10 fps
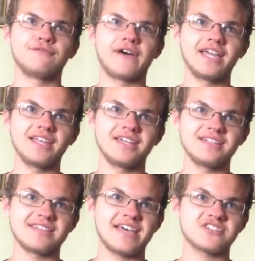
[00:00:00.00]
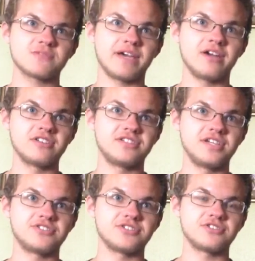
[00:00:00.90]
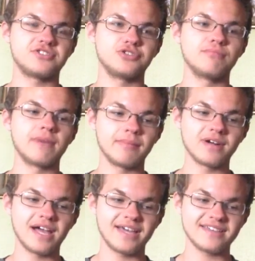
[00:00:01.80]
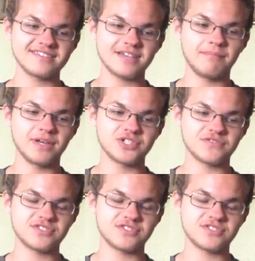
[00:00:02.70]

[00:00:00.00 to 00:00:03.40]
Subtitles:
Violet is asked by her teacher to memorize a bunch of